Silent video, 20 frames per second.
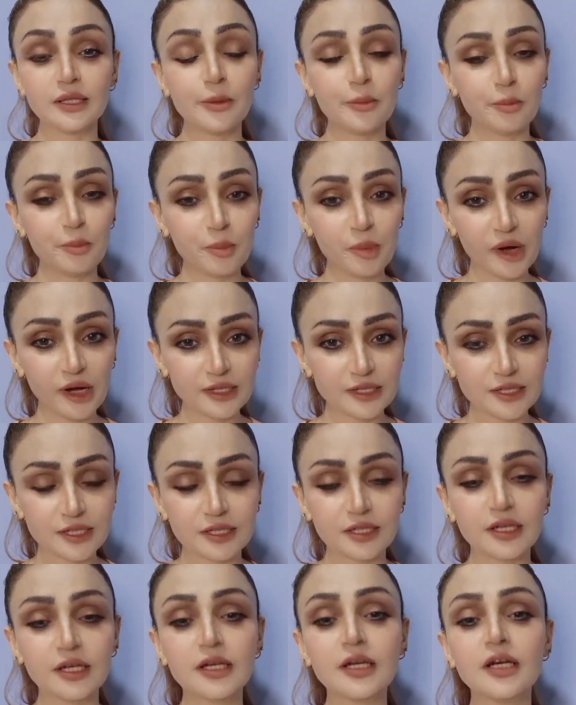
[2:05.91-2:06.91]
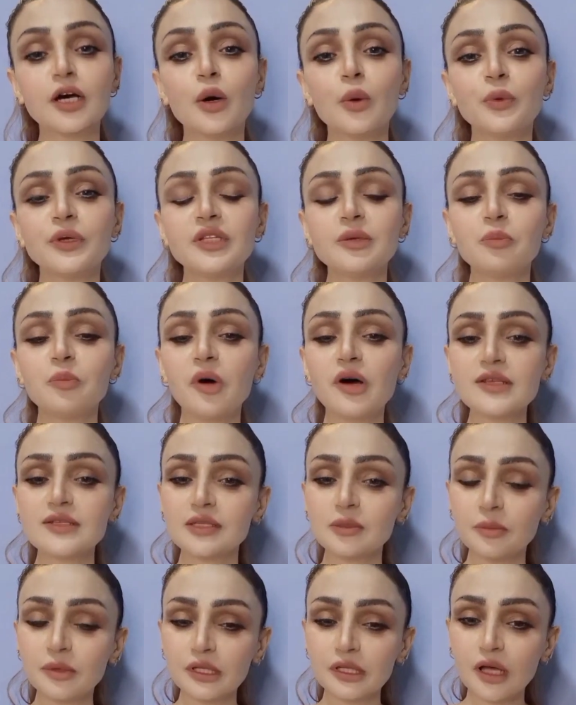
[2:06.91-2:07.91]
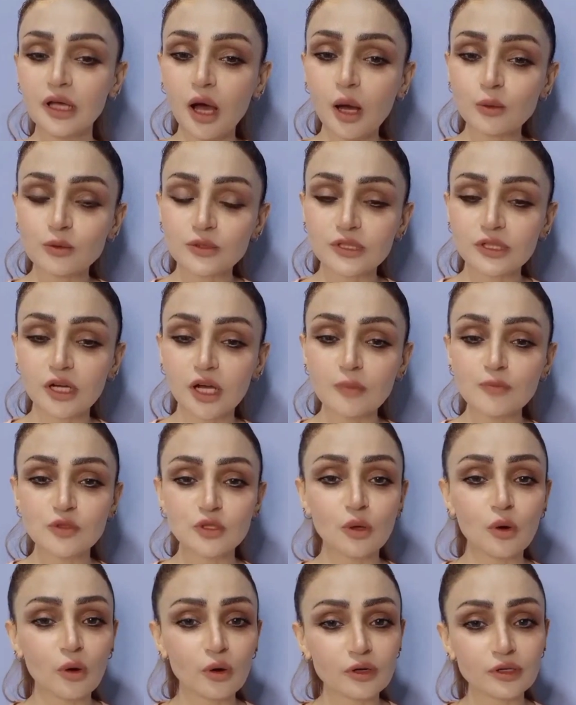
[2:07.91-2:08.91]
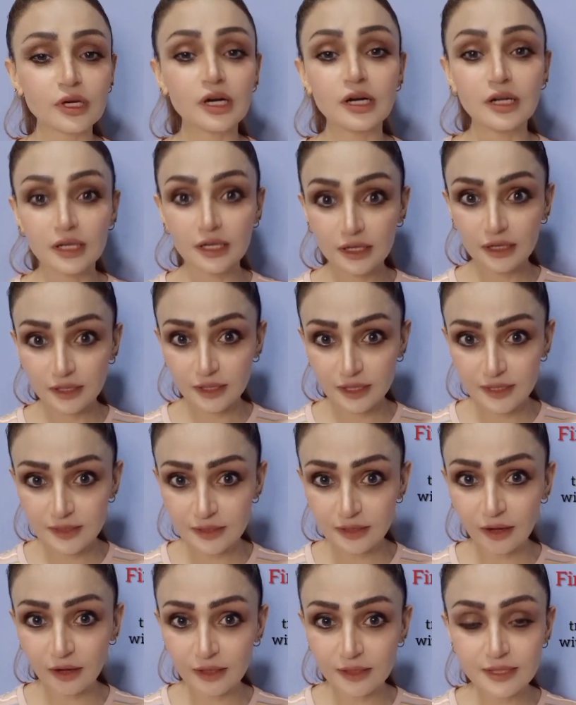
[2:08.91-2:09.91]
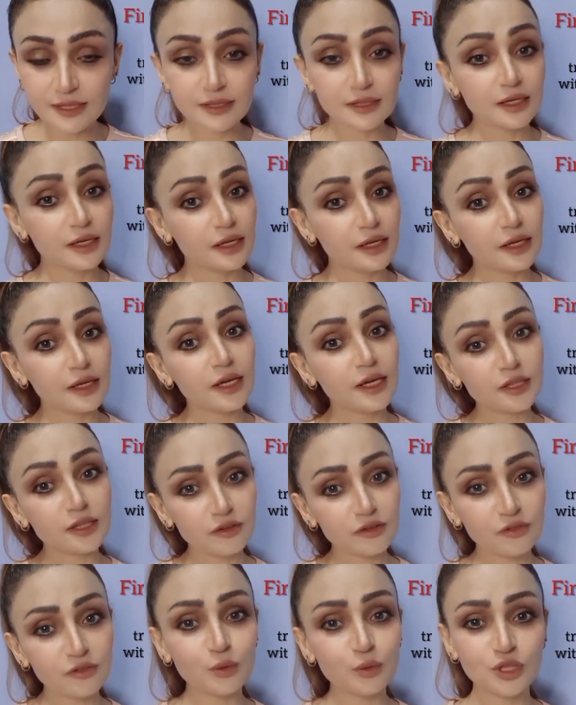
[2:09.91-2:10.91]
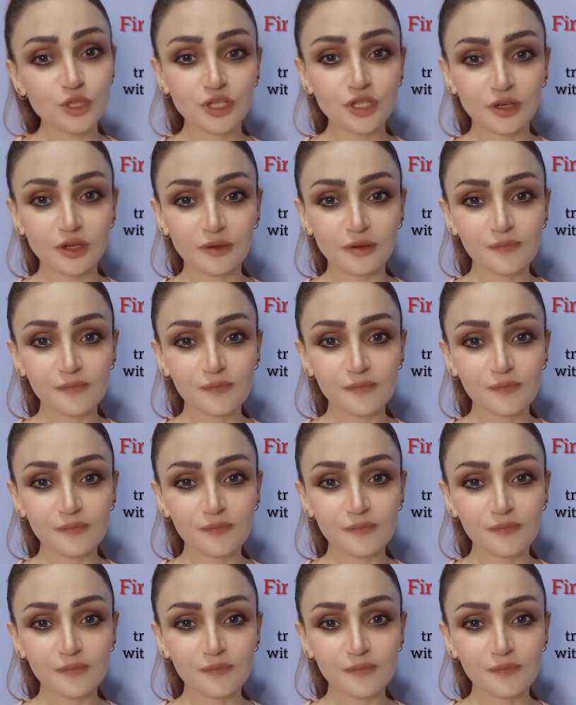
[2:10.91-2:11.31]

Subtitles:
but with the possible outcomes or results in the future.